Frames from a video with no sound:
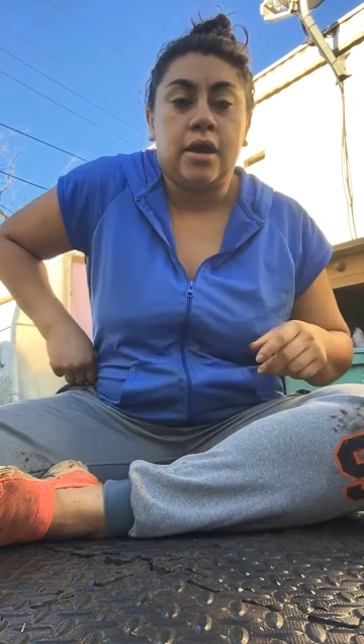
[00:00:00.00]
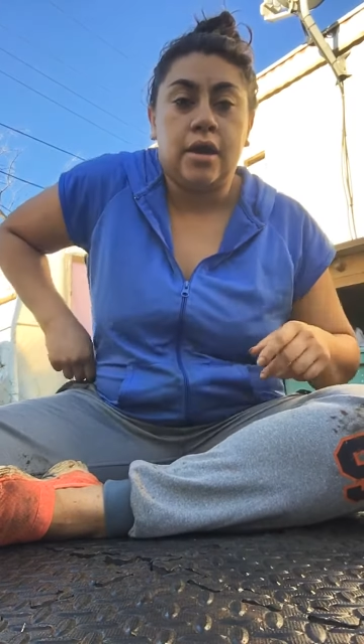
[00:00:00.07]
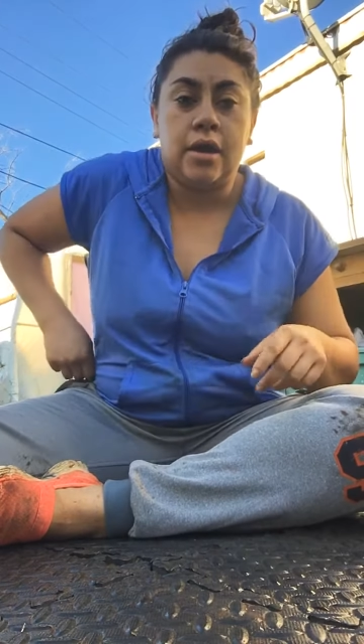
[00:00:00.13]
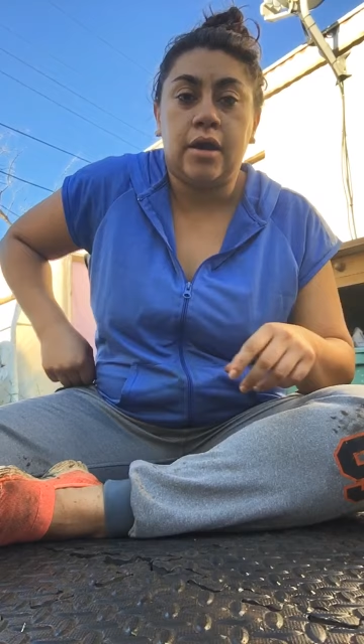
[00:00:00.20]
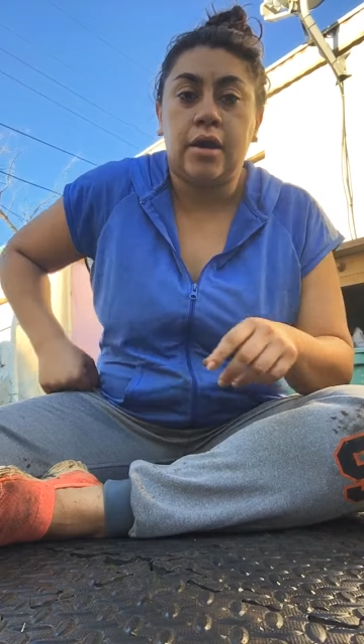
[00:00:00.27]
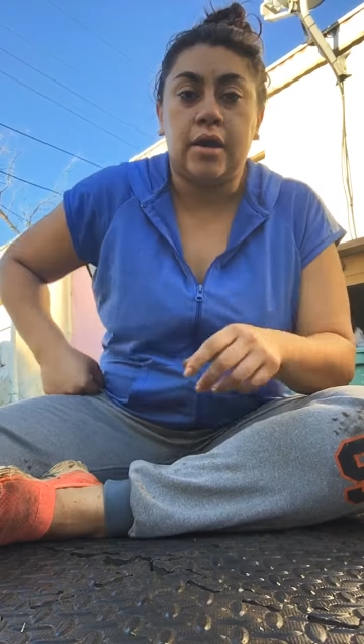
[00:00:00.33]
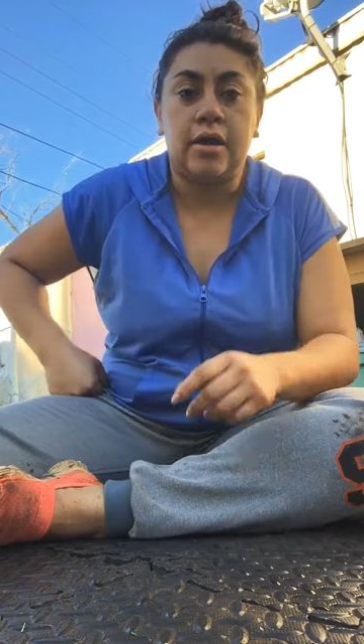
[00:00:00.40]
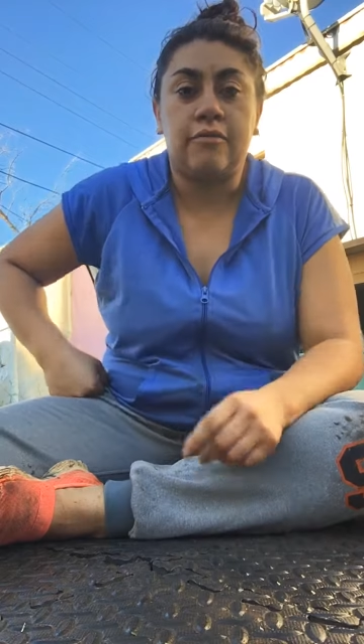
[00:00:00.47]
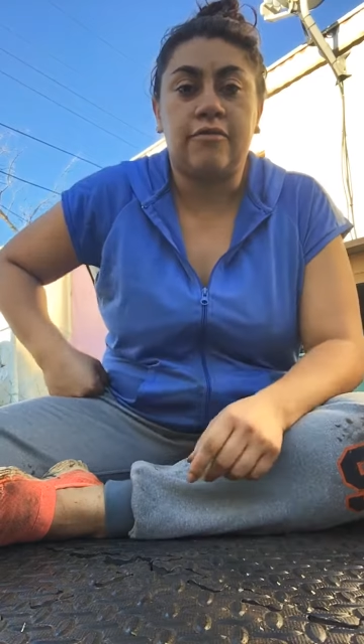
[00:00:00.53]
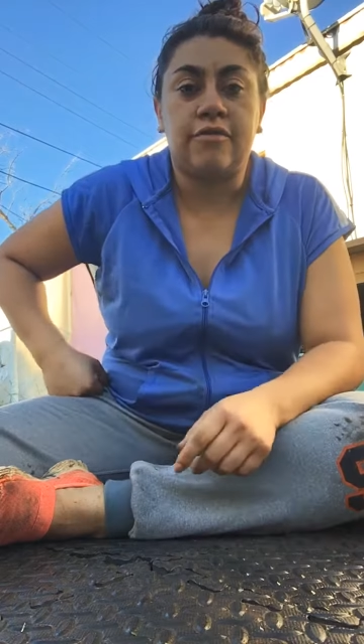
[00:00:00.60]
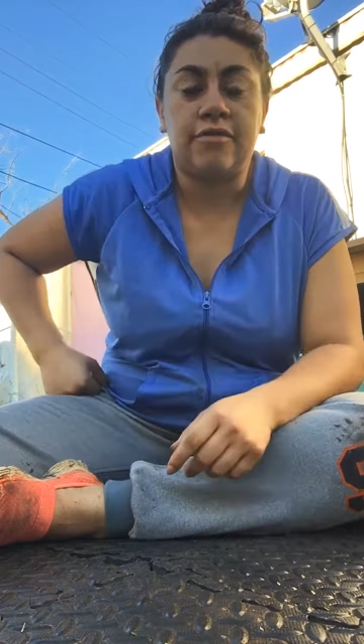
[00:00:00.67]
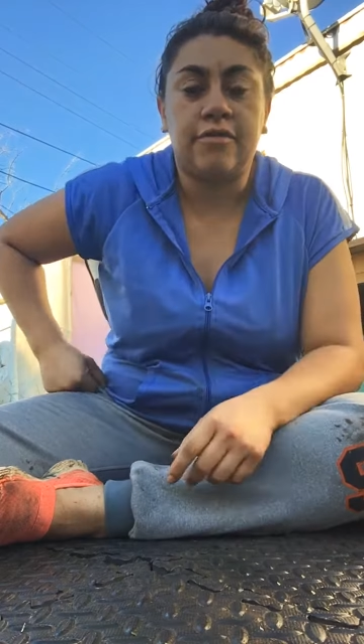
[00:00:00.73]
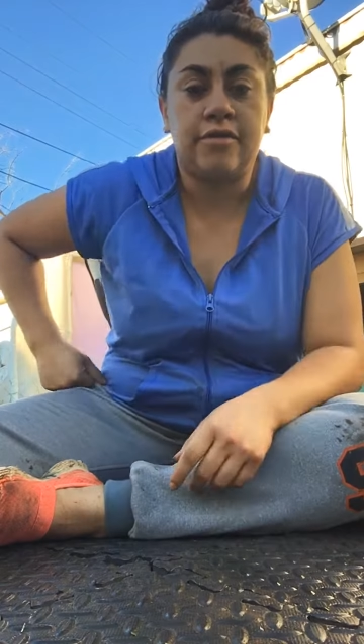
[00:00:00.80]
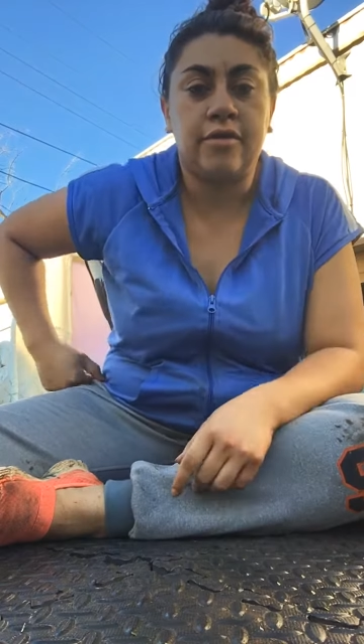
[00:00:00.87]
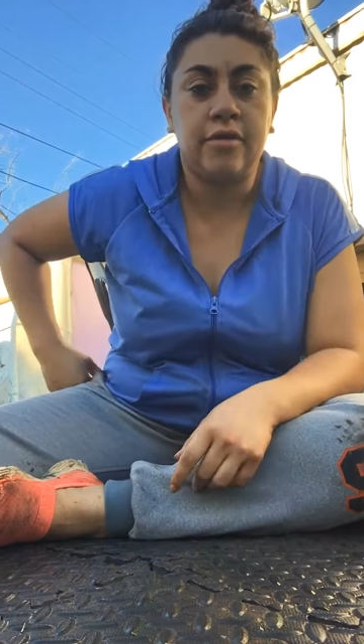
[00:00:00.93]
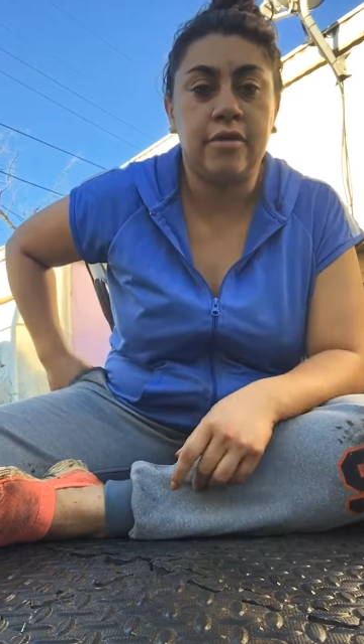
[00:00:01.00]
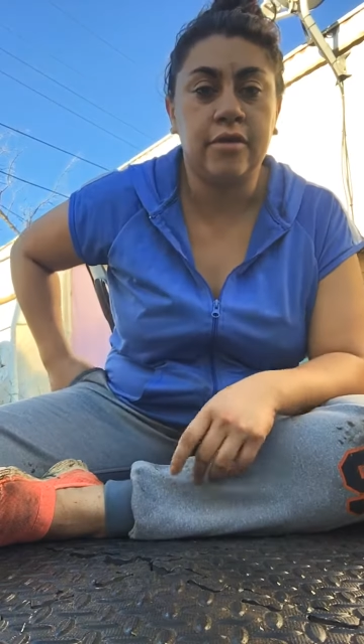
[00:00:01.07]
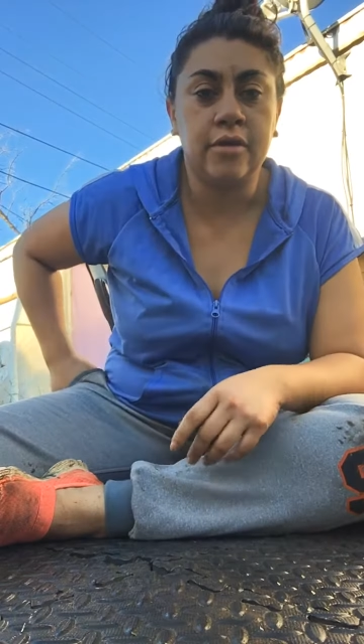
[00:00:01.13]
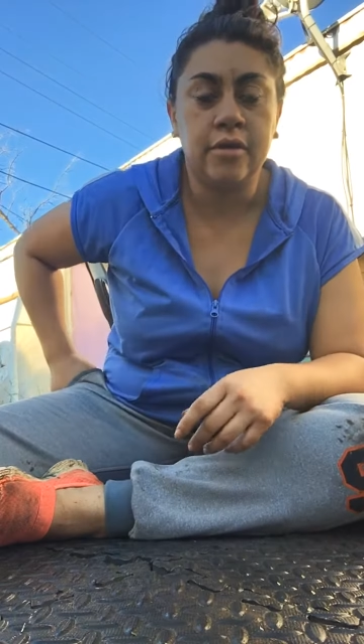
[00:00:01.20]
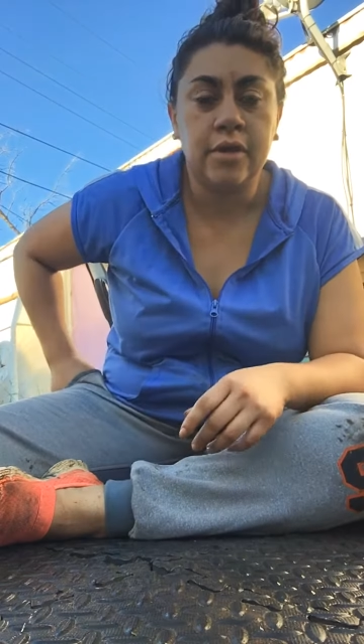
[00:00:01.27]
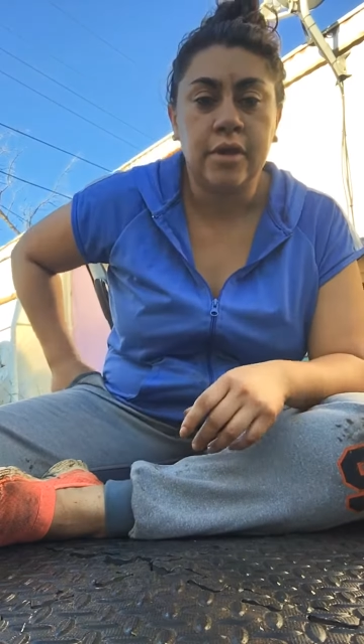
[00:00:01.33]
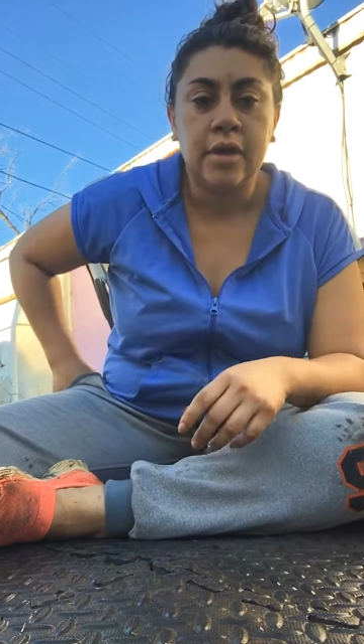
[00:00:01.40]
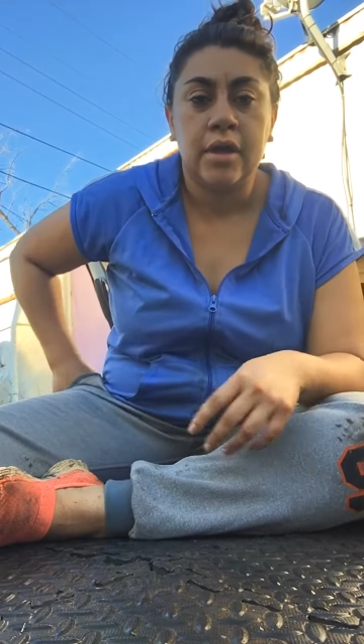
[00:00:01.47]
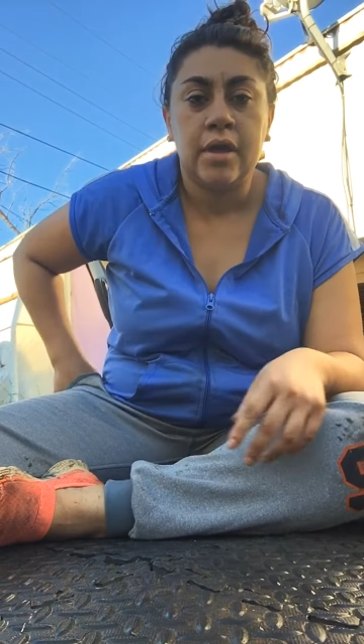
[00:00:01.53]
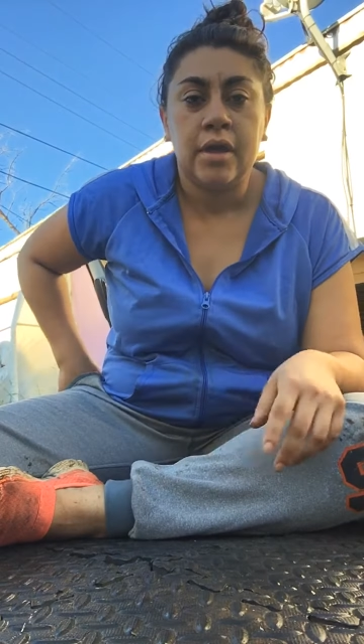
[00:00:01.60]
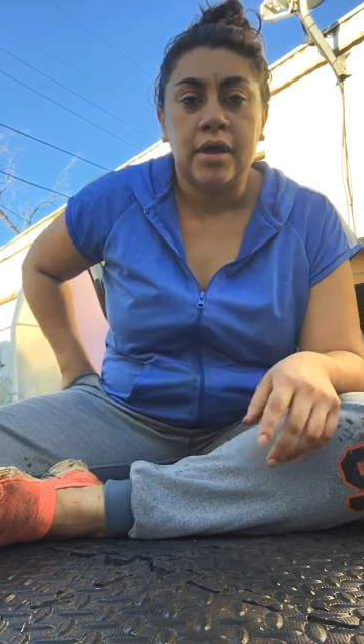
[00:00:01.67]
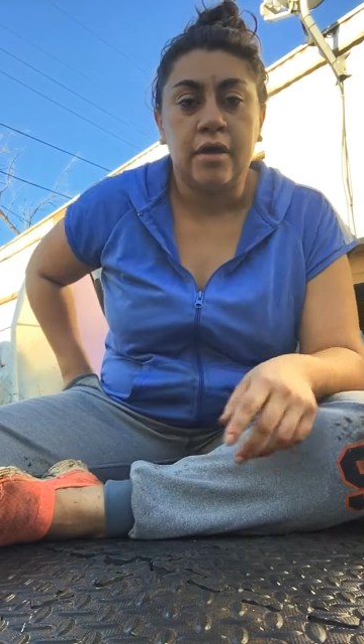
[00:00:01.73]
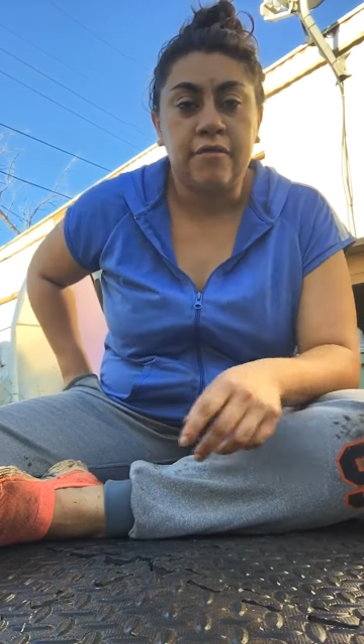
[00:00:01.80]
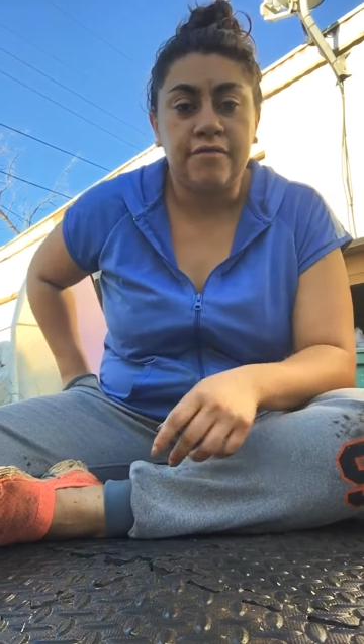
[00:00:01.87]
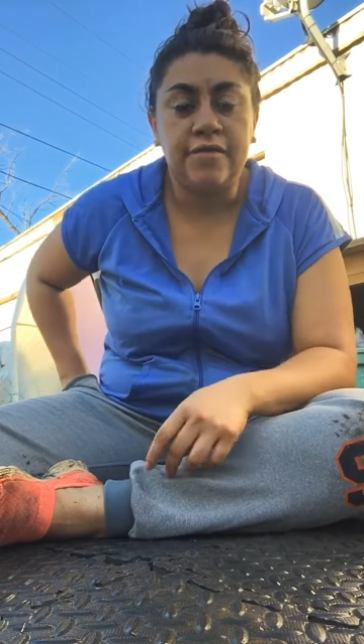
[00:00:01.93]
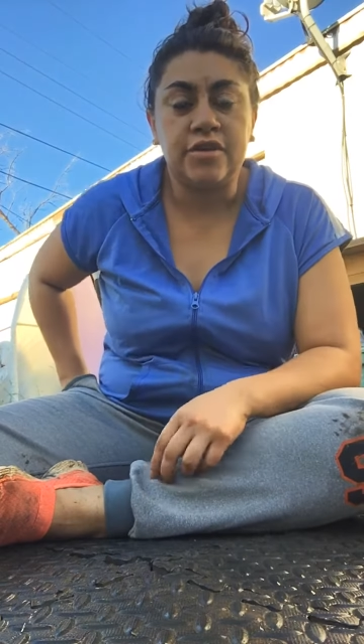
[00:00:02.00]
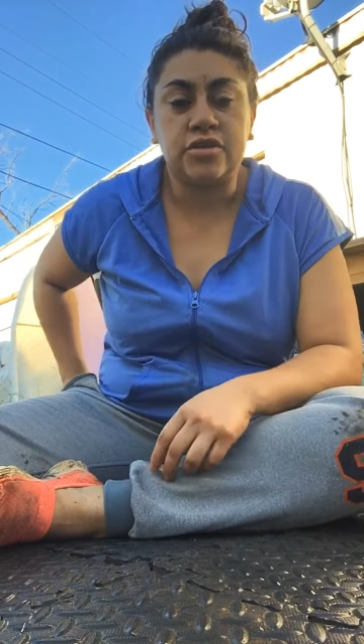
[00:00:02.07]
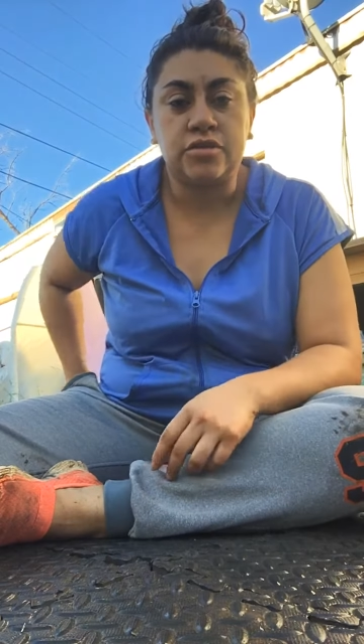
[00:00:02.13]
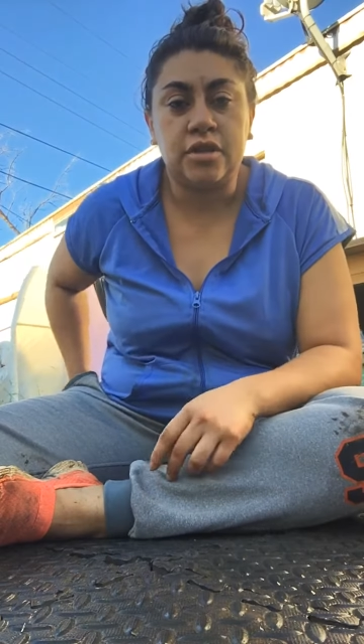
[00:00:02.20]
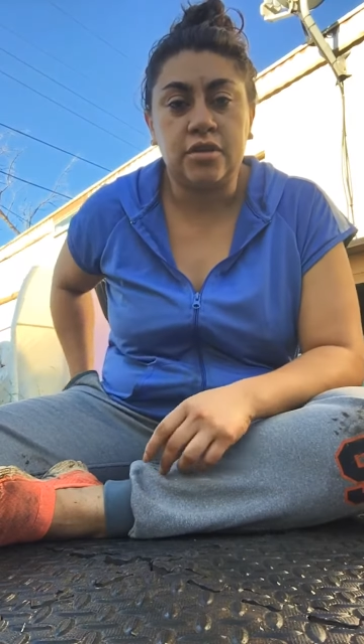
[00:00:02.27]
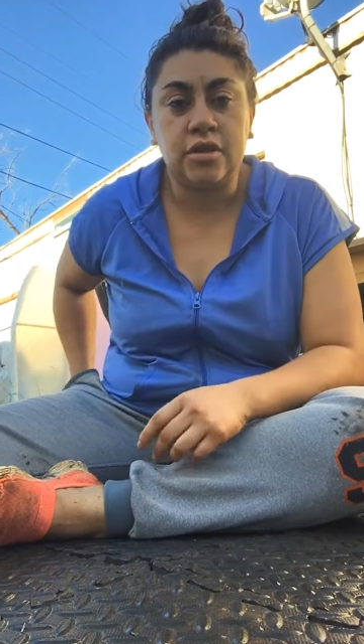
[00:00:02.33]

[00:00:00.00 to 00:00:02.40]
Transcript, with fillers: I've officially